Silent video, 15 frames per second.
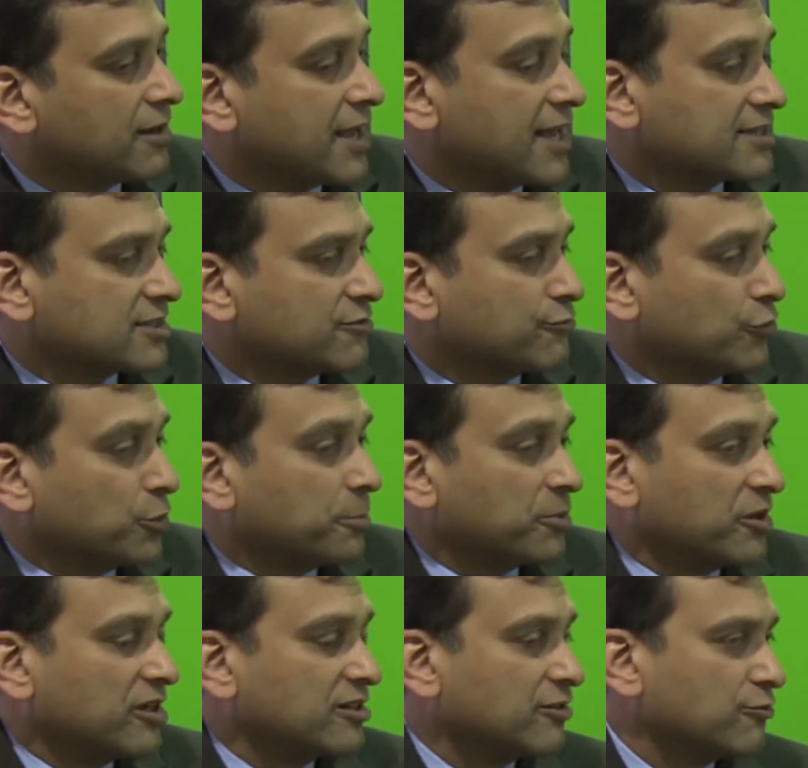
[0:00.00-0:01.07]
has a
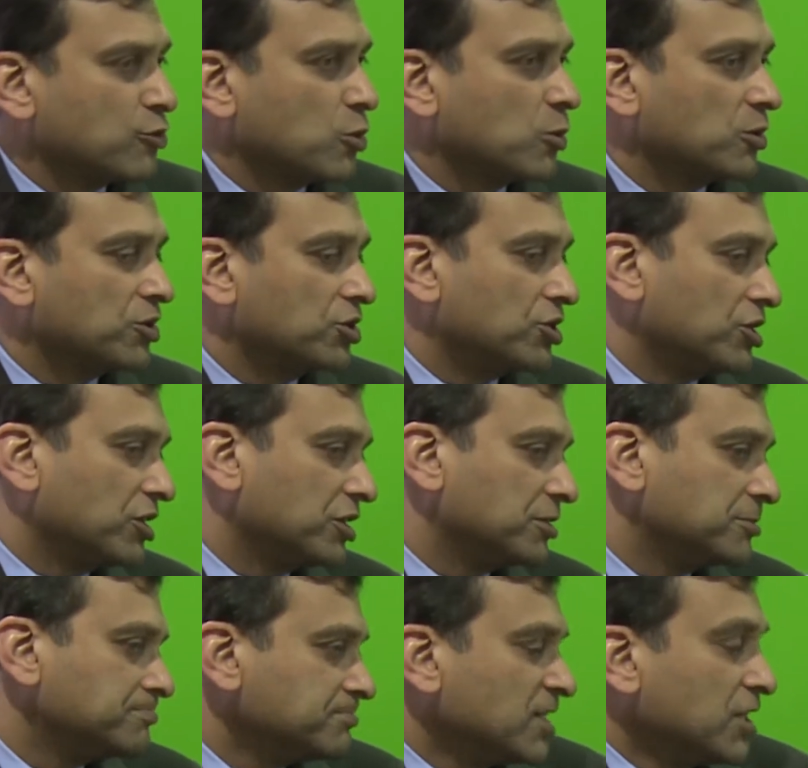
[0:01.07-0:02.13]
footprint of
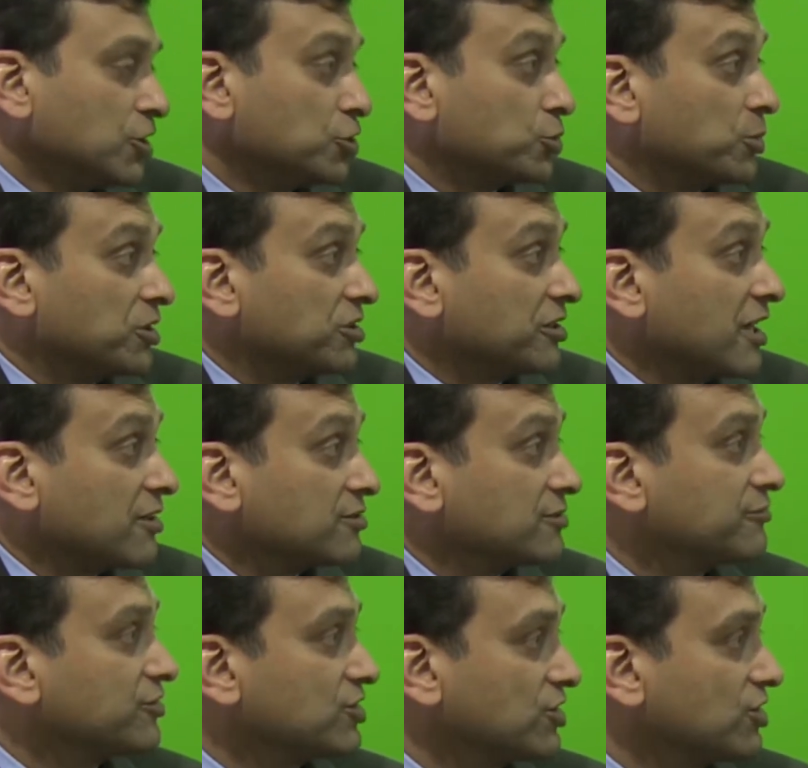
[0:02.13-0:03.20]
over 200,000
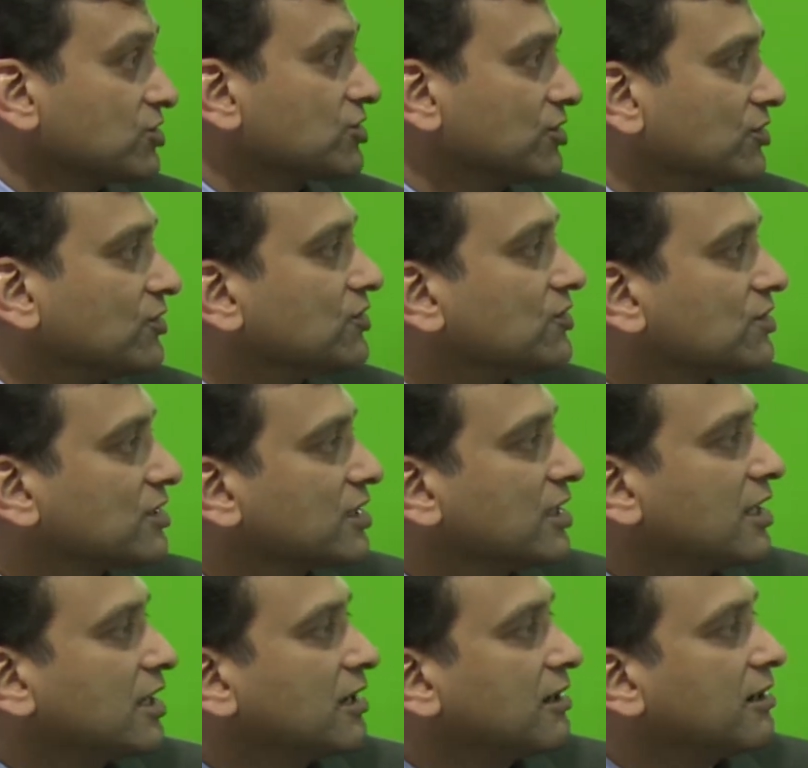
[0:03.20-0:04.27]
physicians
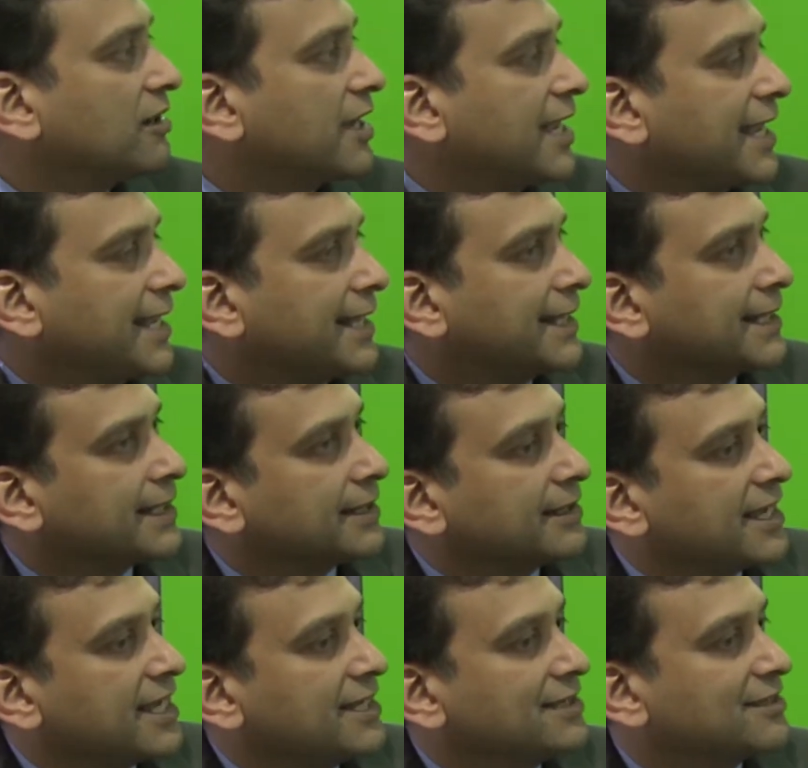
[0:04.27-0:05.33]
and
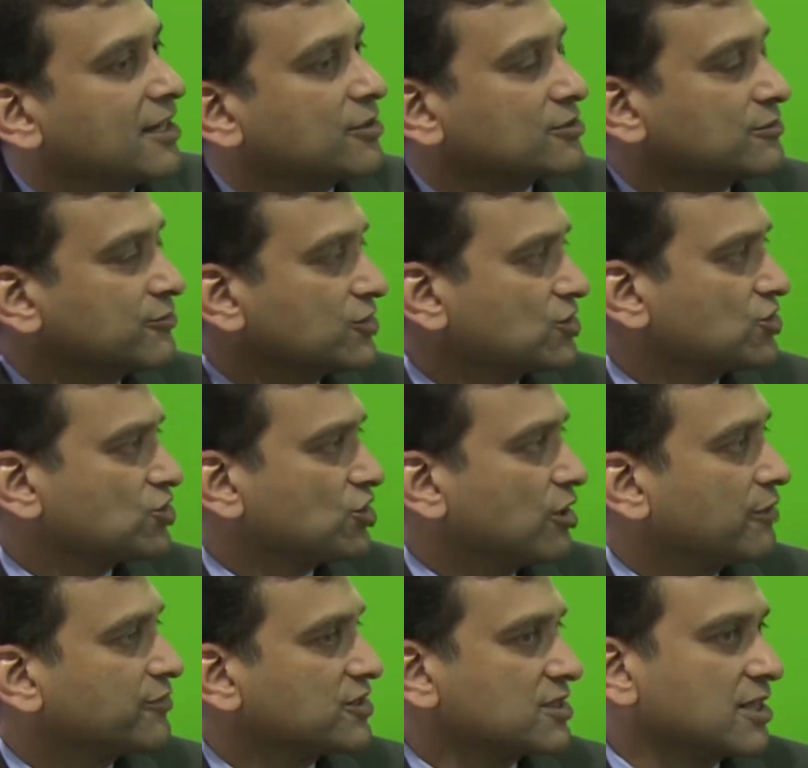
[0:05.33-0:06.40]
80,000 physician
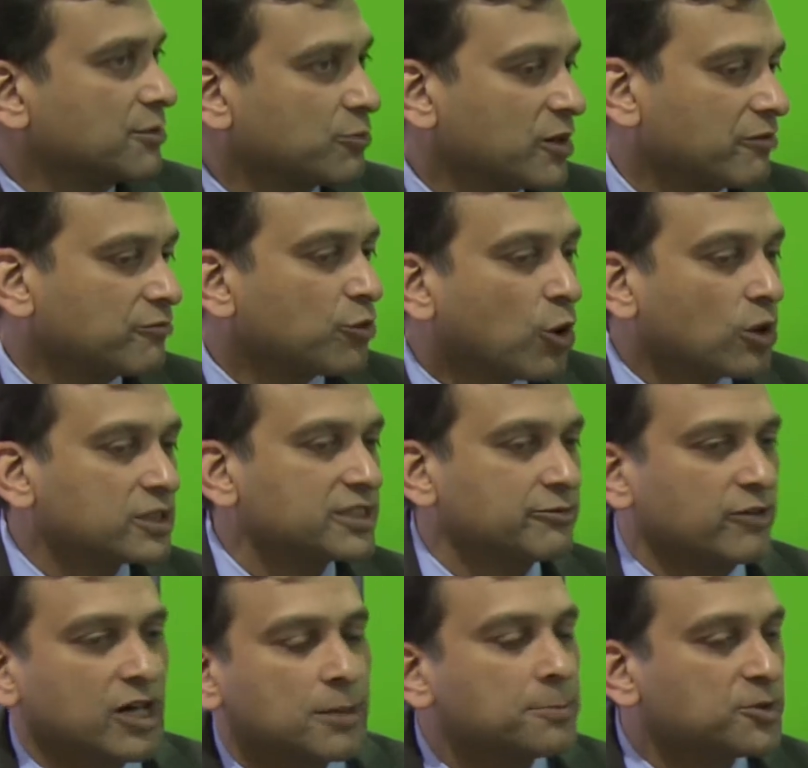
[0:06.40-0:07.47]
offices that we've all
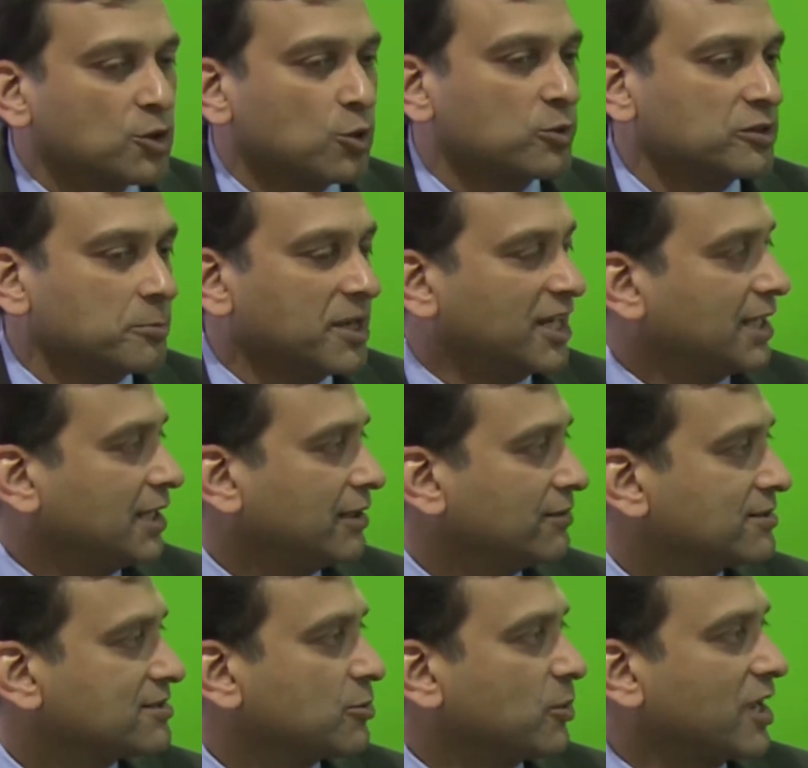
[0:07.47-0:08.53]
developed over the many
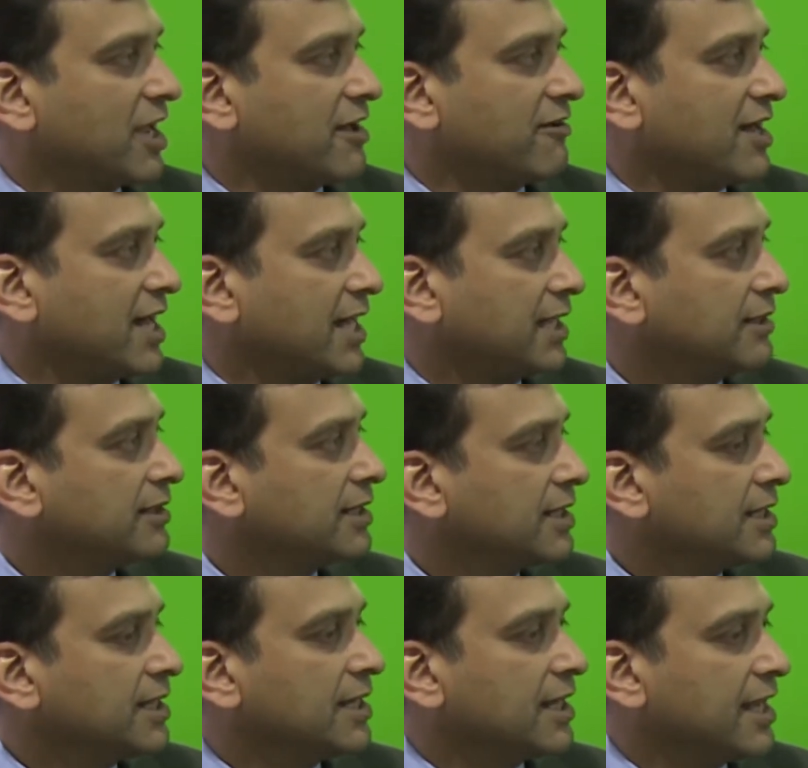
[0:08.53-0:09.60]
years that we have.
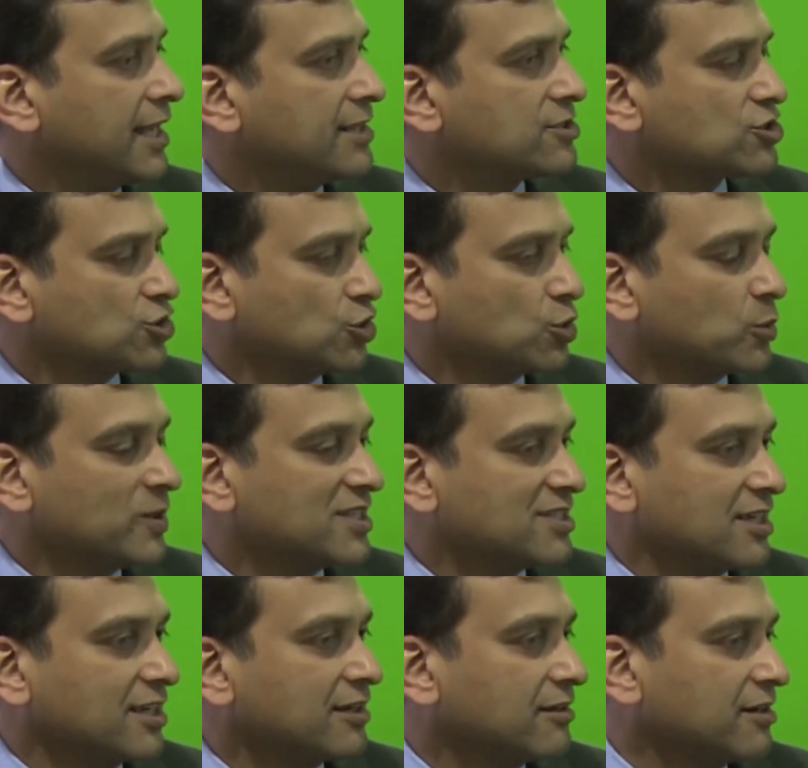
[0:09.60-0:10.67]
And so we
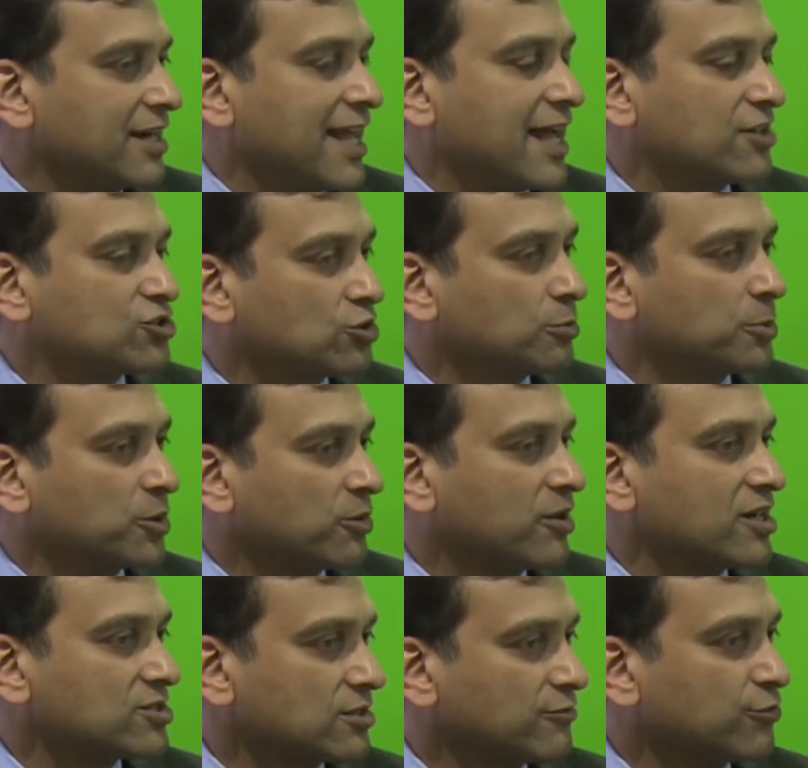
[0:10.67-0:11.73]
see a natural
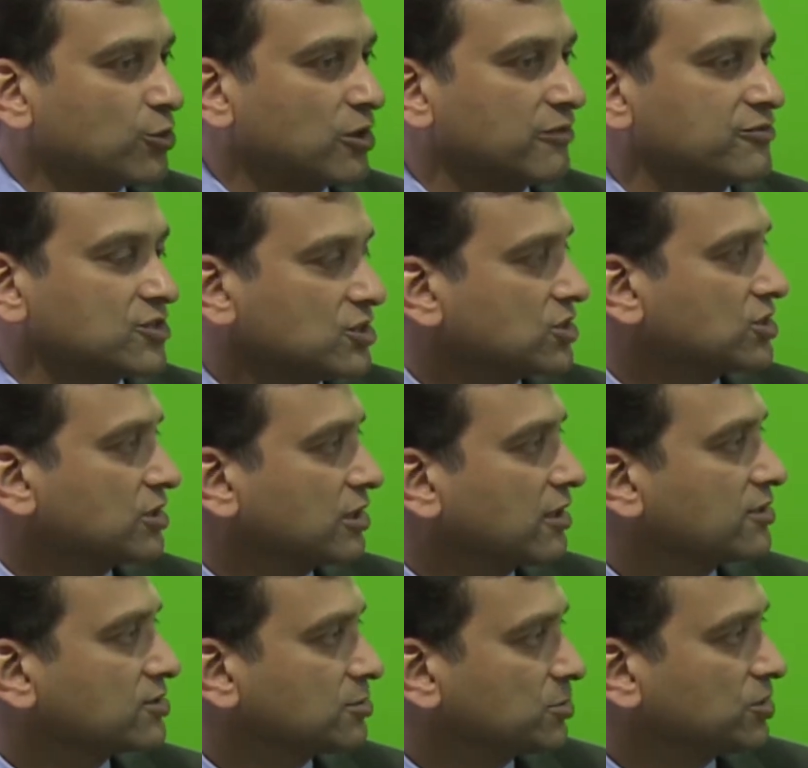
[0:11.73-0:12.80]
progression for our physician
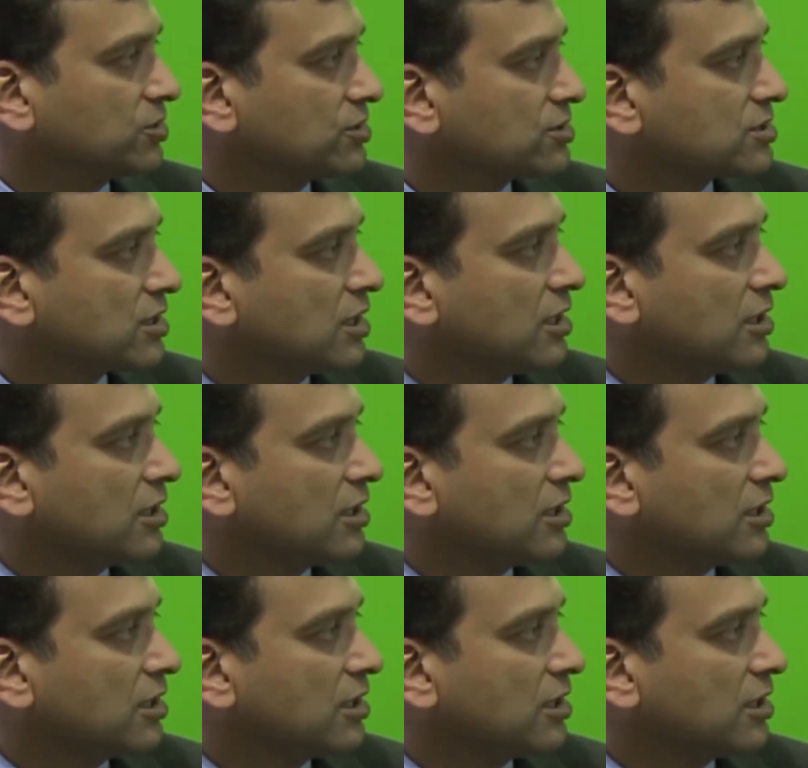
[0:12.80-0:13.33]
customers